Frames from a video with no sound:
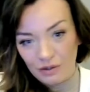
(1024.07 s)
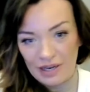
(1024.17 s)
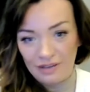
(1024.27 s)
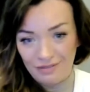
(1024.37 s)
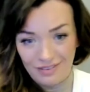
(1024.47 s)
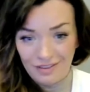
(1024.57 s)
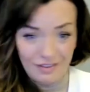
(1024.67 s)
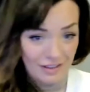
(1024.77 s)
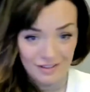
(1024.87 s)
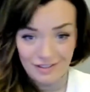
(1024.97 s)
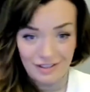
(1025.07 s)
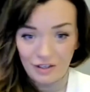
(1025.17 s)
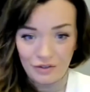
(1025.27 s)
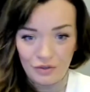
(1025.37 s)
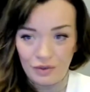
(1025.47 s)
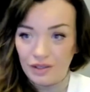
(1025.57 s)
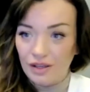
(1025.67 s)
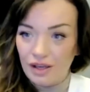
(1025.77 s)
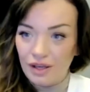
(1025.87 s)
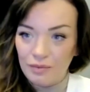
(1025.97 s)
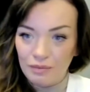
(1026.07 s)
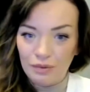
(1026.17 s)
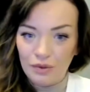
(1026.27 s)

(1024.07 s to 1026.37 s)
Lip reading: great. The thing that you're doing,